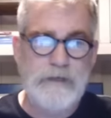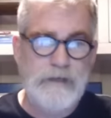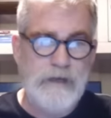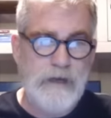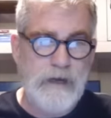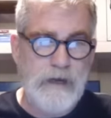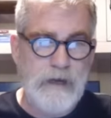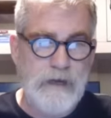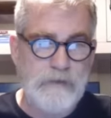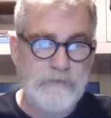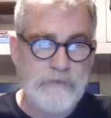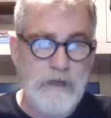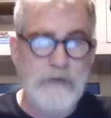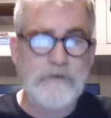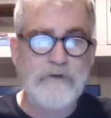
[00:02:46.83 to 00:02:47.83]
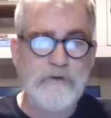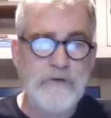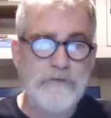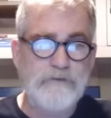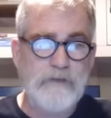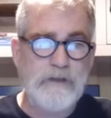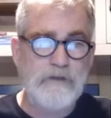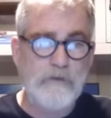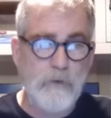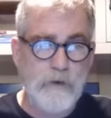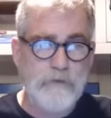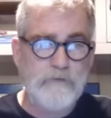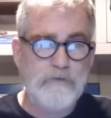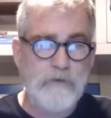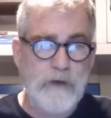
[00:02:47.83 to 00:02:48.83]
Uh, Dr. Christine
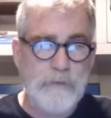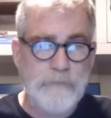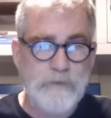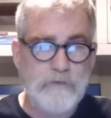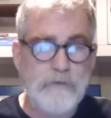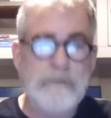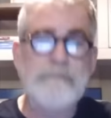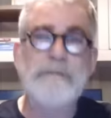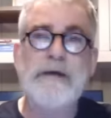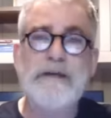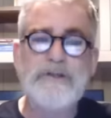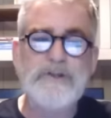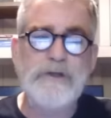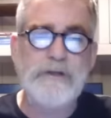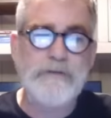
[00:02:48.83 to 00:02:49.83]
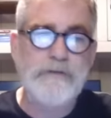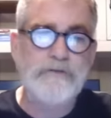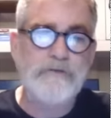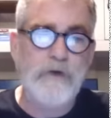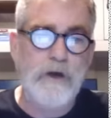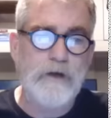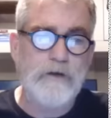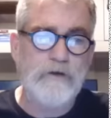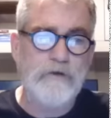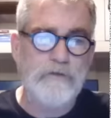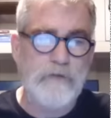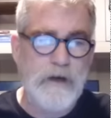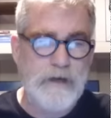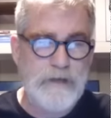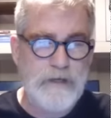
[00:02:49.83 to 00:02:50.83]
Northrup, as we mentioned in this article
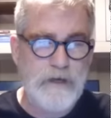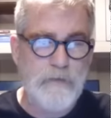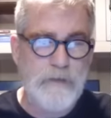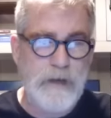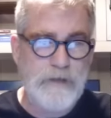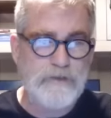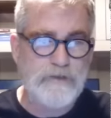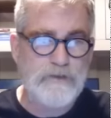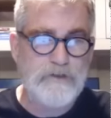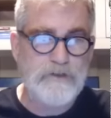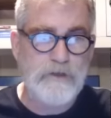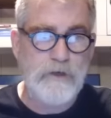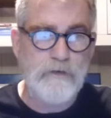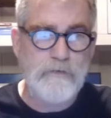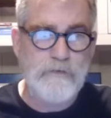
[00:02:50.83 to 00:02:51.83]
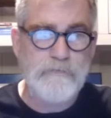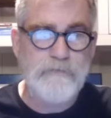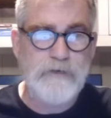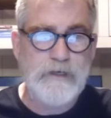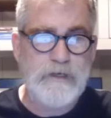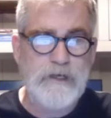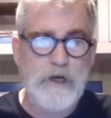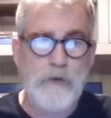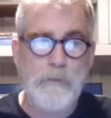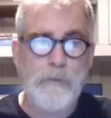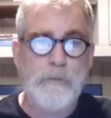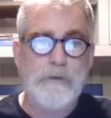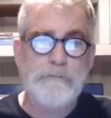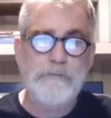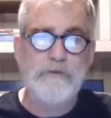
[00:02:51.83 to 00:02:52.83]
right here, we actually show the video where
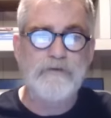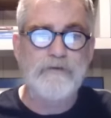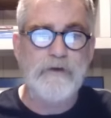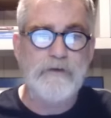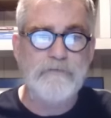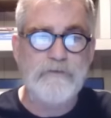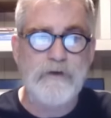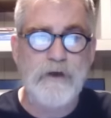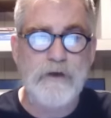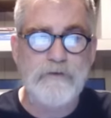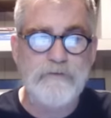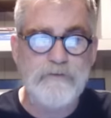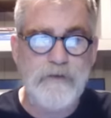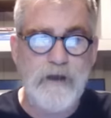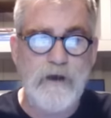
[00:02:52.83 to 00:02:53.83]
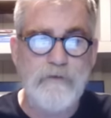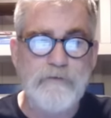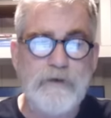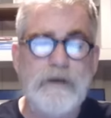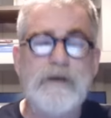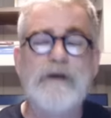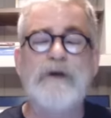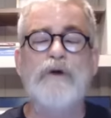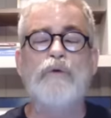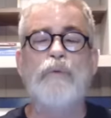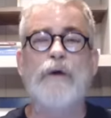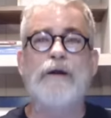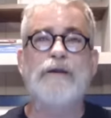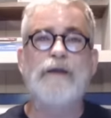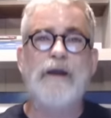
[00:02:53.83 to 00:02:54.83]
we preserved it ourselves,
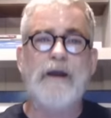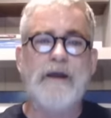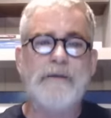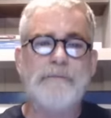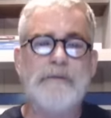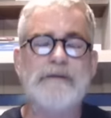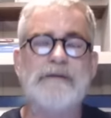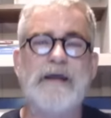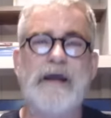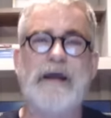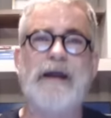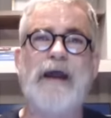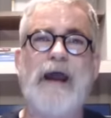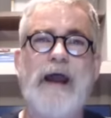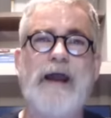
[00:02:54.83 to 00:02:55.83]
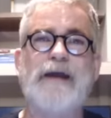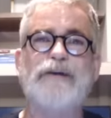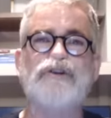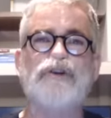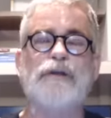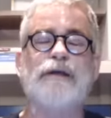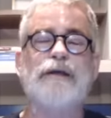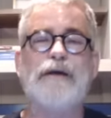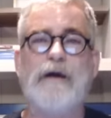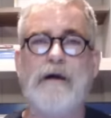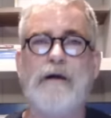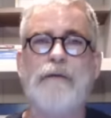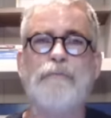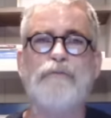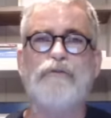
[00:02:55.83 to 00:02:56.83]
where Carrie Madej actually
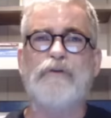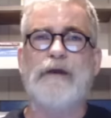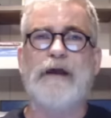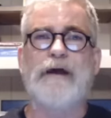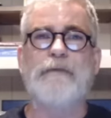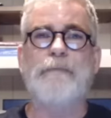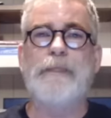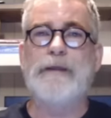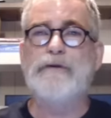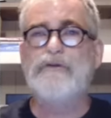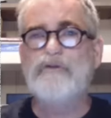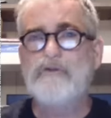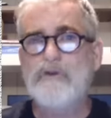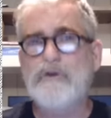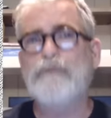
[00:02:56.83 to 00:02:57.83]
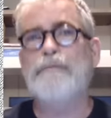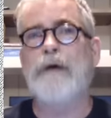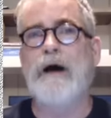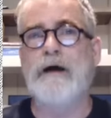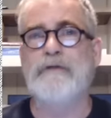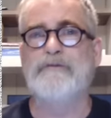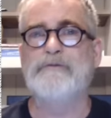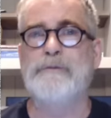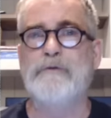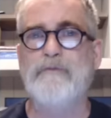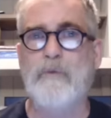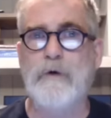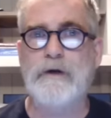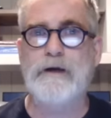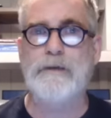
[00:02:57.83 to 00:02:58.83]
comes in two months
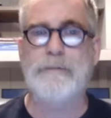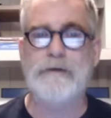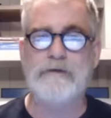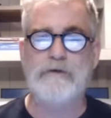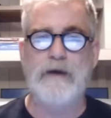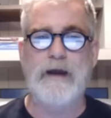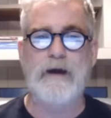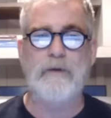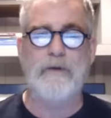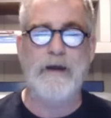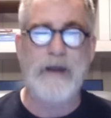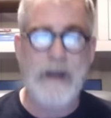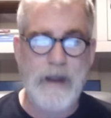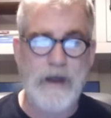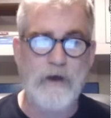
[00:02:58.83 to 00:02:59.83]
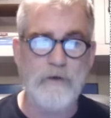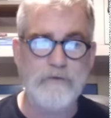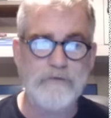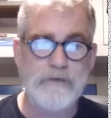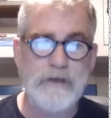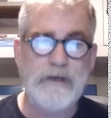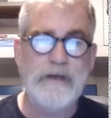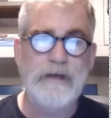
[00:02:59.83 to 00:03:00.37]
before coming to our house.